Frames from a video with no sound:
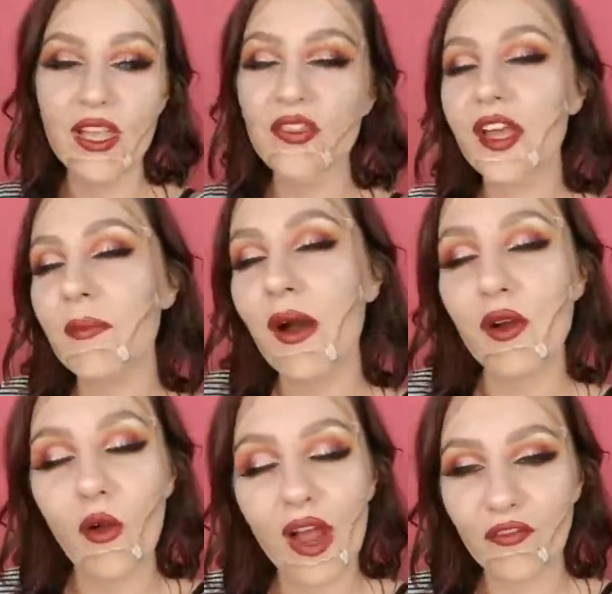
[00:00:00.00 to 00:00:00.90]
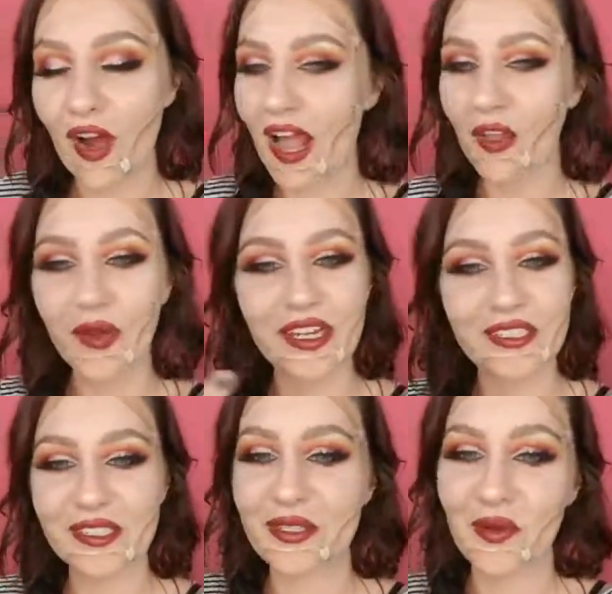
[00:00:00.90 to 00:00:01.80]
Think about going out for Halloween and
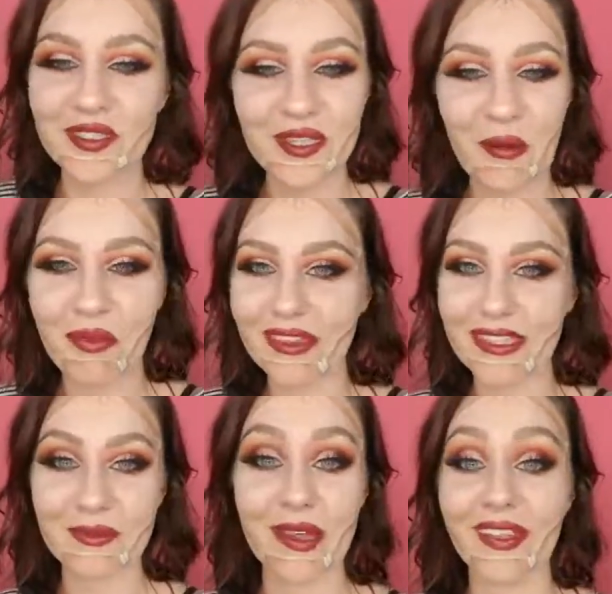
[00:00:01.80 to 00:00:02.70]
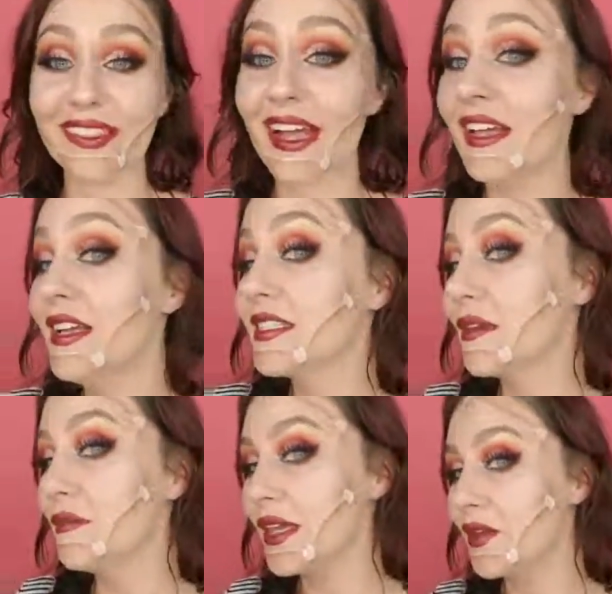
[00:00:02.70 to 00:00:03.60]
just doing something like this, man. Like that,
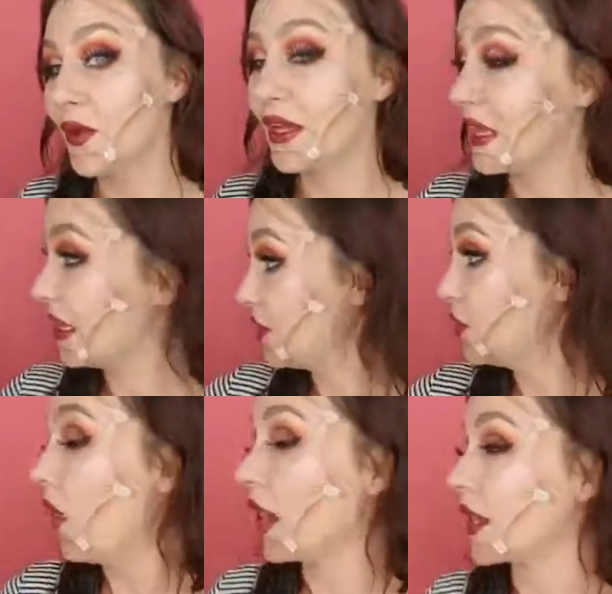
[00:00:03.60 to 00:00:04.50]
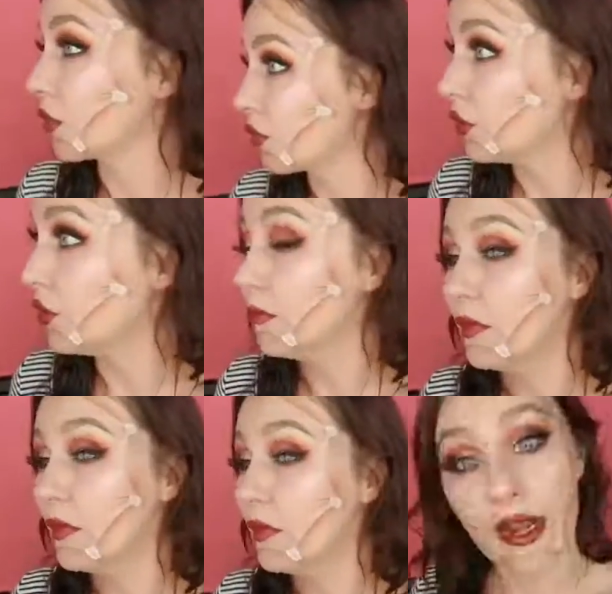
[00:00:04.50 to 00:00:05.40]
to me, when you walk in a room
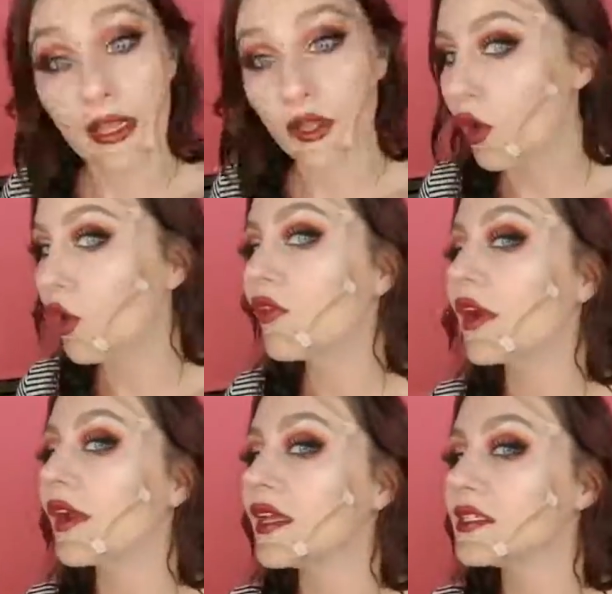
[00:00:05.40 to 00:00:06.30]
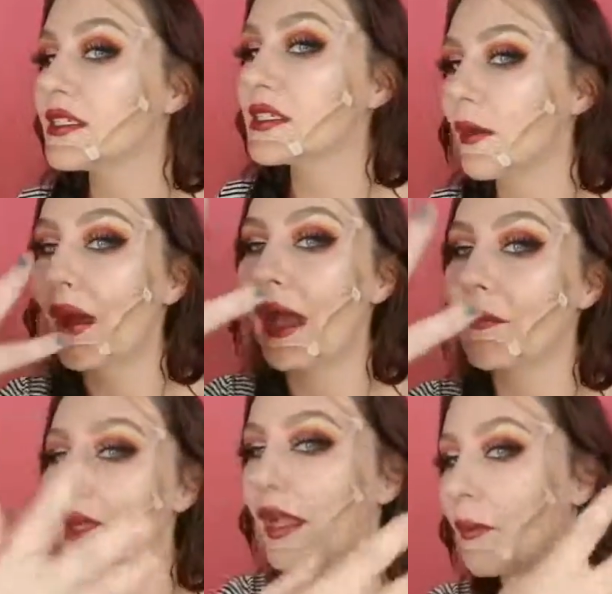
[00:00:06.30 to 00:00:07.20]
and I look over and I see some
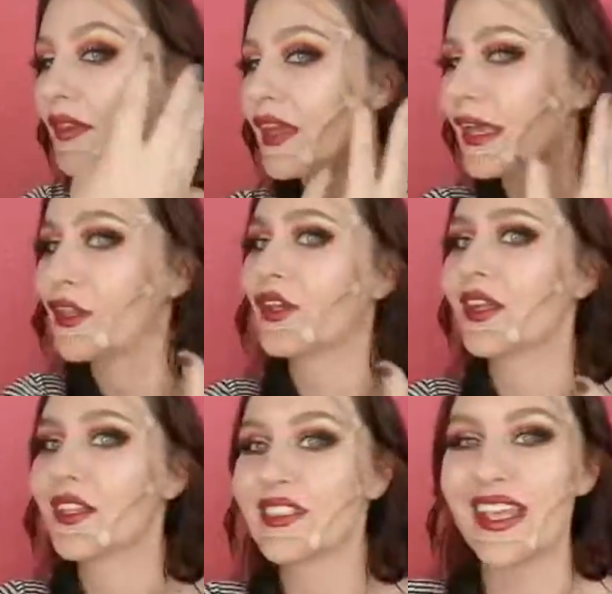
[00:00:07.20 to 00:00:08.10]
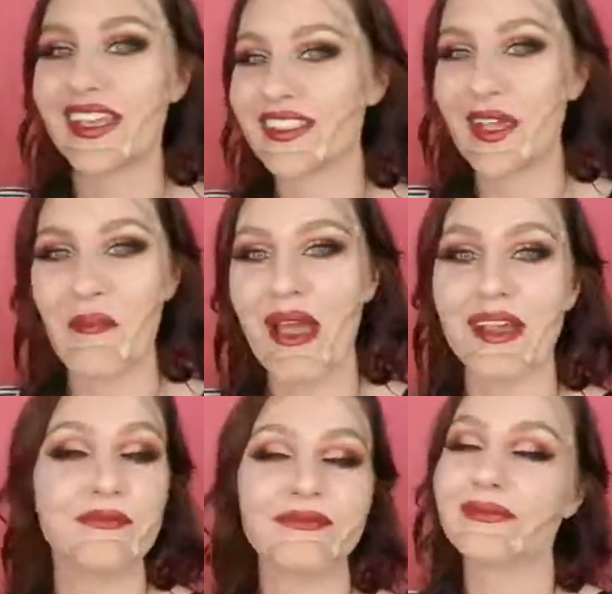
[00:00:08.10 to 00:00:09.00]
bomb makeup and then looks like it's a
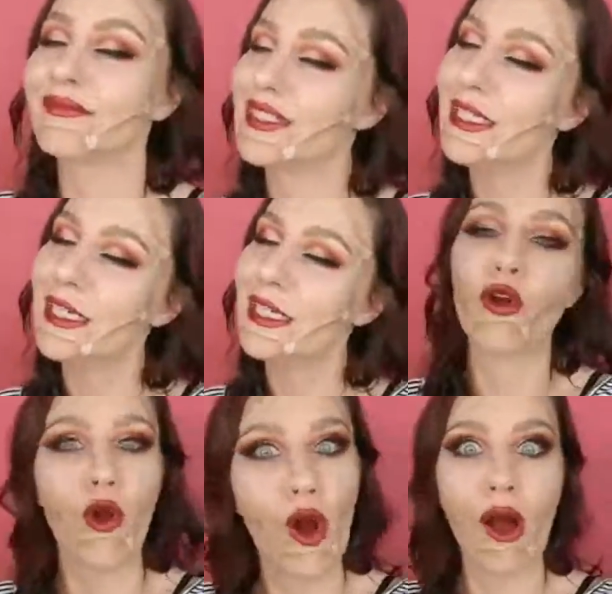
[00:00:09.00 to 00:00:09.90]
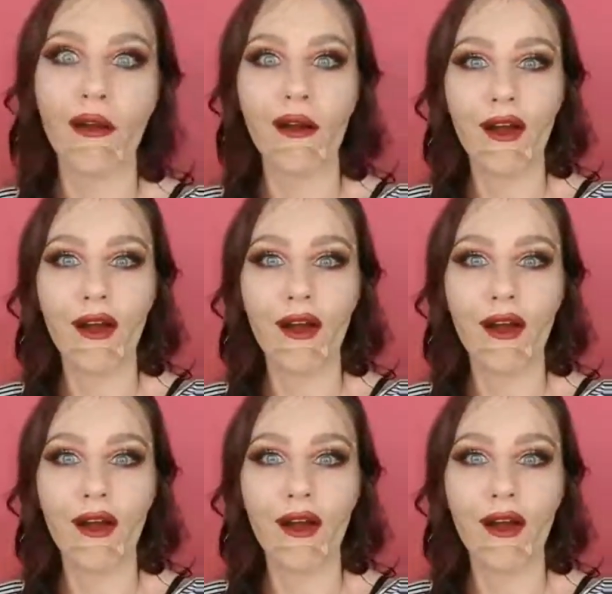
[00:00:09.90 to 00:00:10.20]
matte, girl.